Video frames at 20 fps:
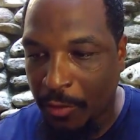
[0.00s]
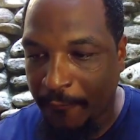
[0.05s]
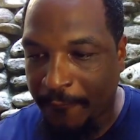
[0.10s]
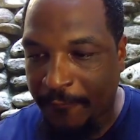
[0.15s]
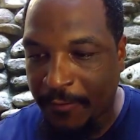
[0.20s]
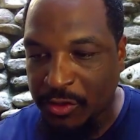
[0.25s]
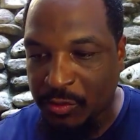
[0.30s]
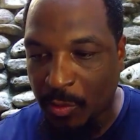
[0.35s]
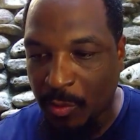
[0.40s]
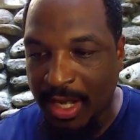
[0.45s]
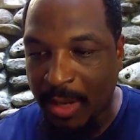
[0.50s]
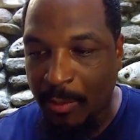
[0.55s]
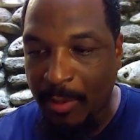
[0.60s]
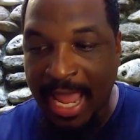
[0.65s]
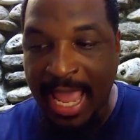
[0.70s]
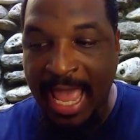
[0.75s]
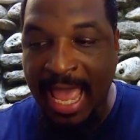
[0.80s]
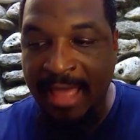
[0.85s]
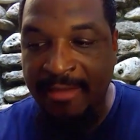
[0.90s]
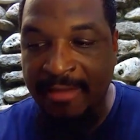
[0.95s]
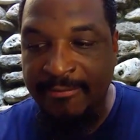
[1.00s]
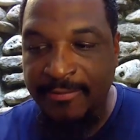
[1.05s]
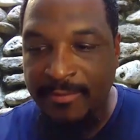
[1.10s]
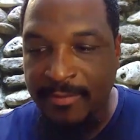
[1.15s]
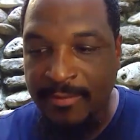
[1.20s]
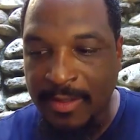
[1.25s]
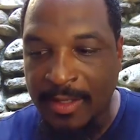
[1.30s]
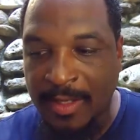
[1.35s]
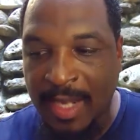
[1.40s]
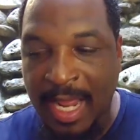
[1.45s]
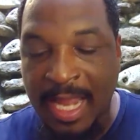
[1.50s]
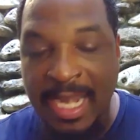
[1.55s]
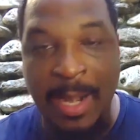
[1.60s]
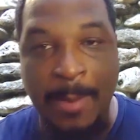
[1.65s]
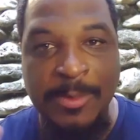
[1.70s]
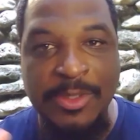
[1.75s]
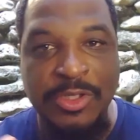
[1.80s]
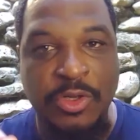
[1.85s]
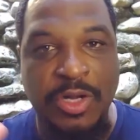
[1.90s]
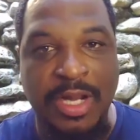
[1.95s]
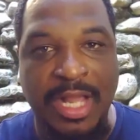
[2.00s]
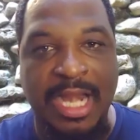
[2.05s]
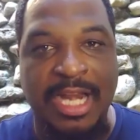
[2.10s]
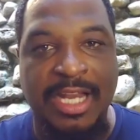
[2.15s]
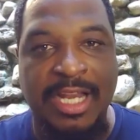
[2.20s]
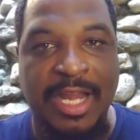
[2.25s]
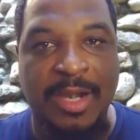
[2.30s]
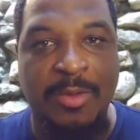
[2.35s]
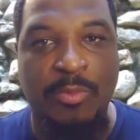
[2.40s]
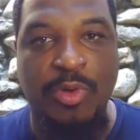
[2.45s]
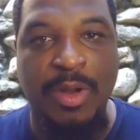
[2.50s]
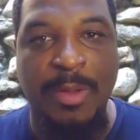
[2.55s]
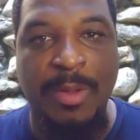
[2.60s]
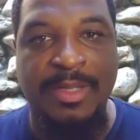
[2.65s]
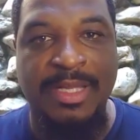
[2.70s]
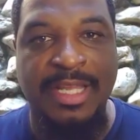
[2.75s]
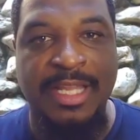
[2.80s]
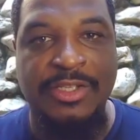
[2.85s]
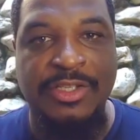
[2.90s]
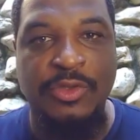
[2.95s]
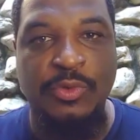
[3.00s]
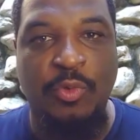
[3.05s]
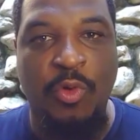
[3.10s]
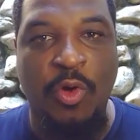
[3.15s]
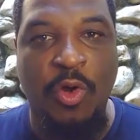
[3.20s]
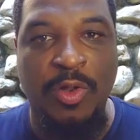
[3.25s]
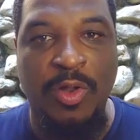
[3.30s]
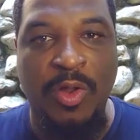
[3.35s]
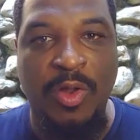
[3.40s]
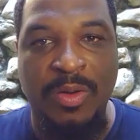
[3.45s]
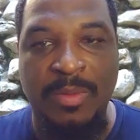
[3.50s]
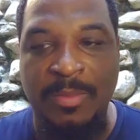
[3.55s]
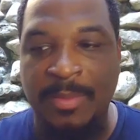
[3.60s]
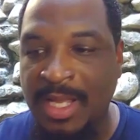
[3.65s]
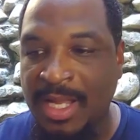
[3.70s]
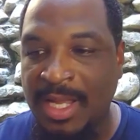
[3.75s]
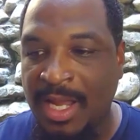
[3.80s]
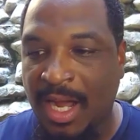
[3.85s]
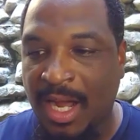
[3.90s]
First one that we have, and I'm just going to kind of let them rip and let you roll on them.